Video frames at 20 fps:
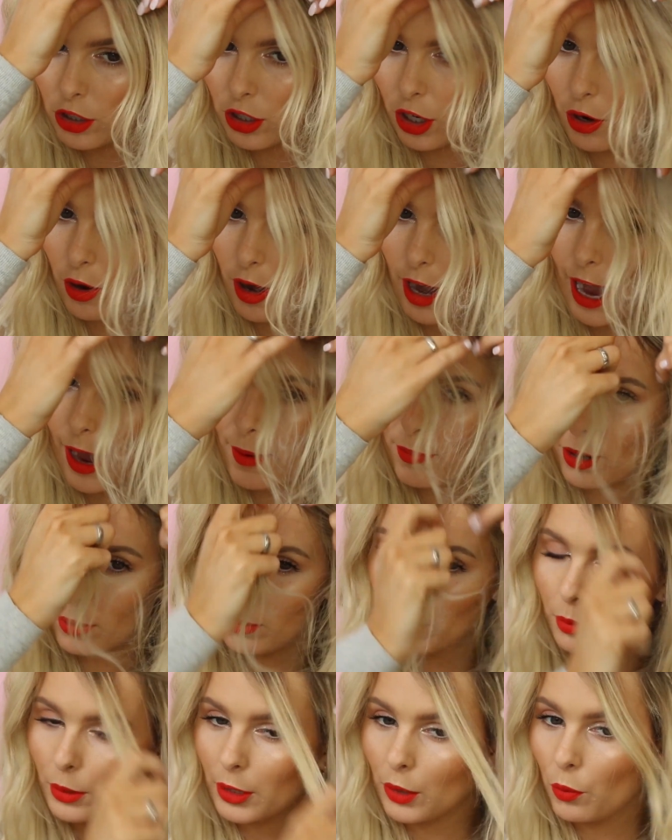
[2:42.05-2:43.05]
So I
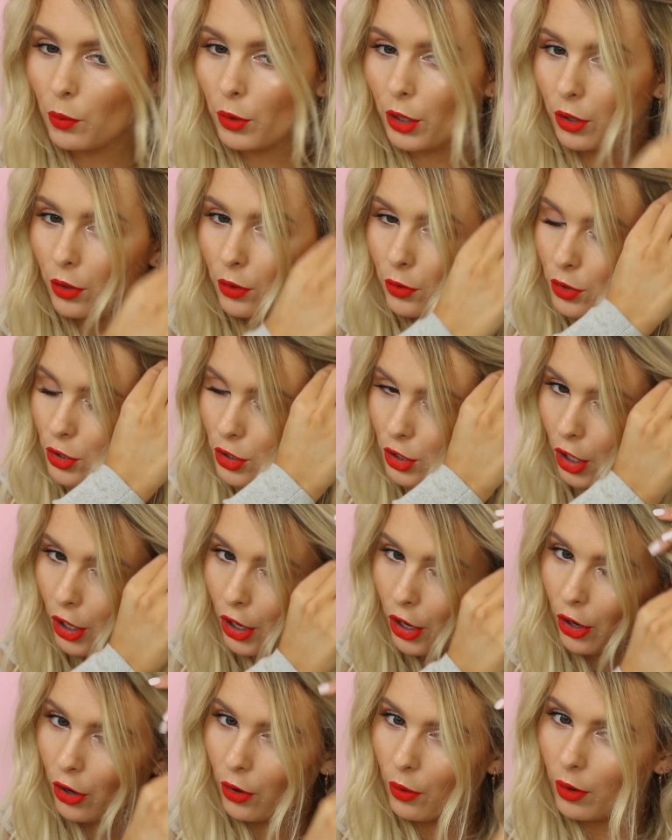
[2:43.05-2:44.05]
probably will.
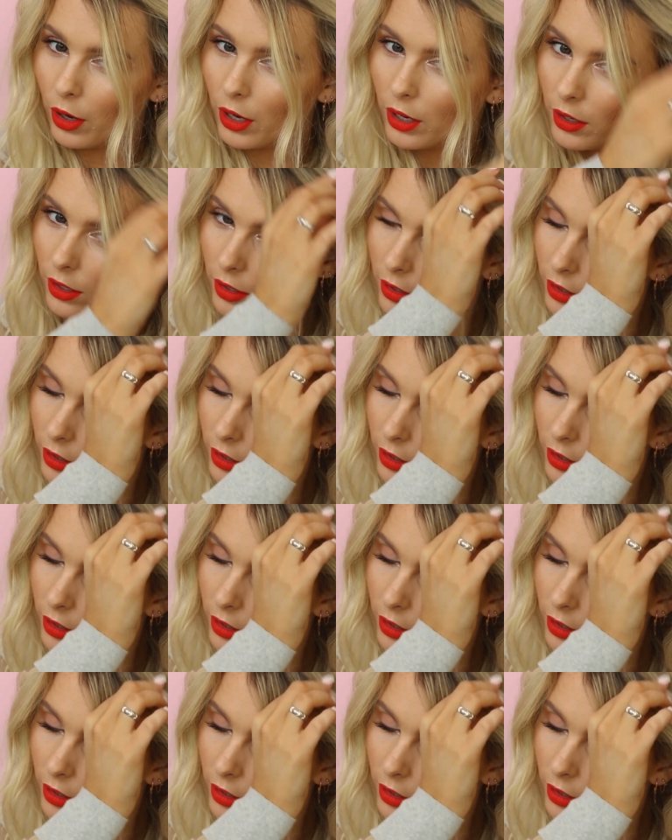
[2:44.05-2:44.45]
So